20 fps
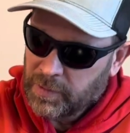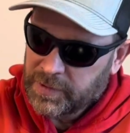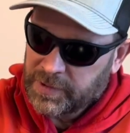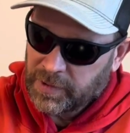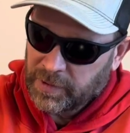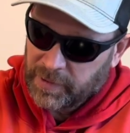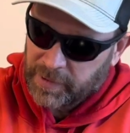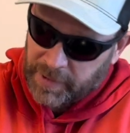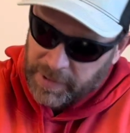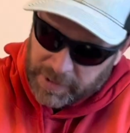until
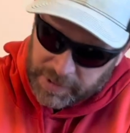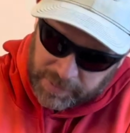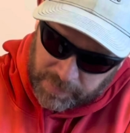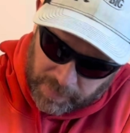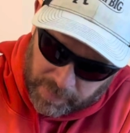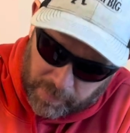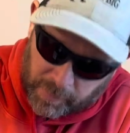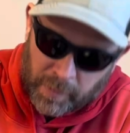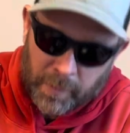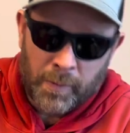the next one,
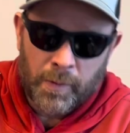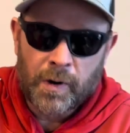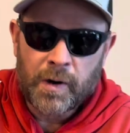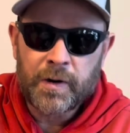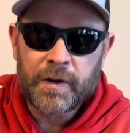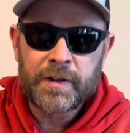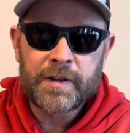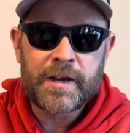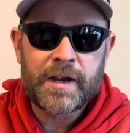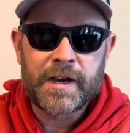when we're out on
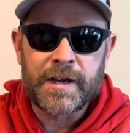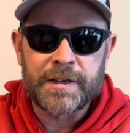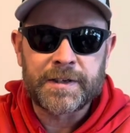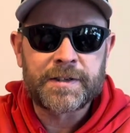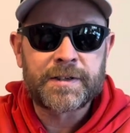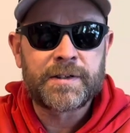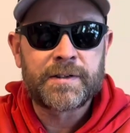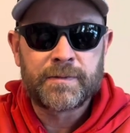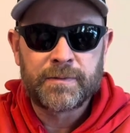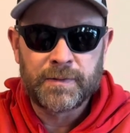the
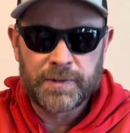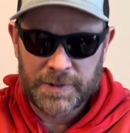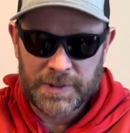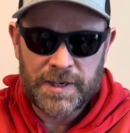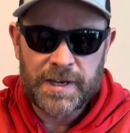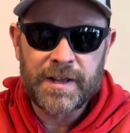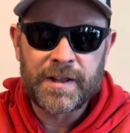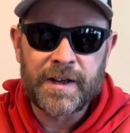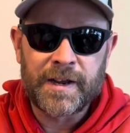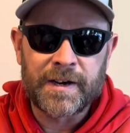ice, we'll see you
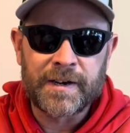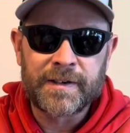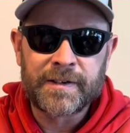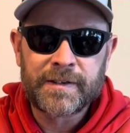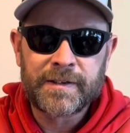then.